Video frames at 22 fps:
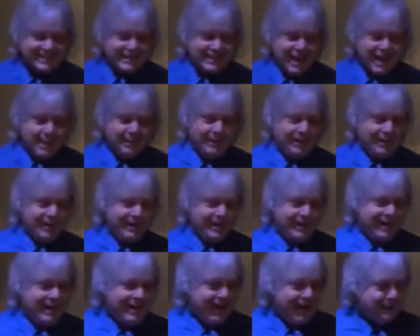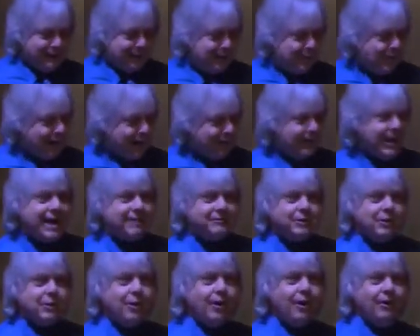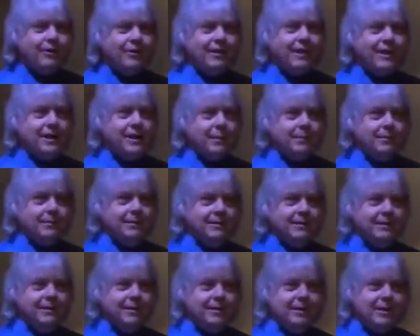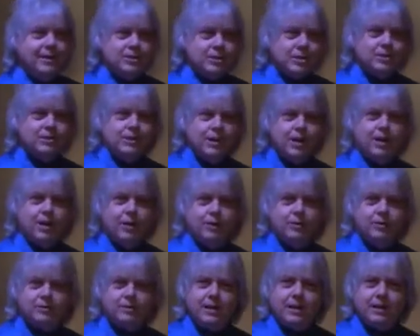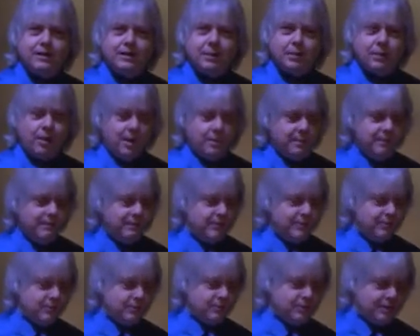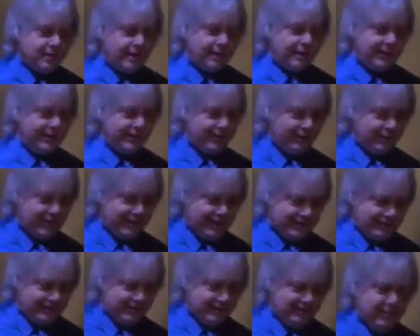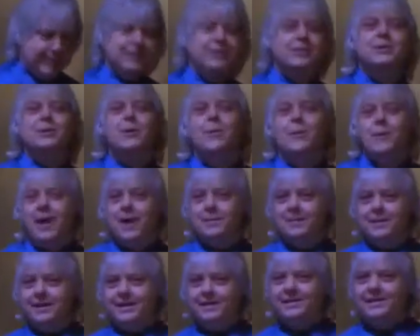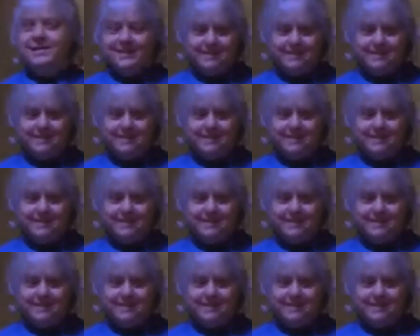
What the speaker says: I mean, why do I have to call them? They should know who's got the problem if they're so psychic, right? But you know what I mean.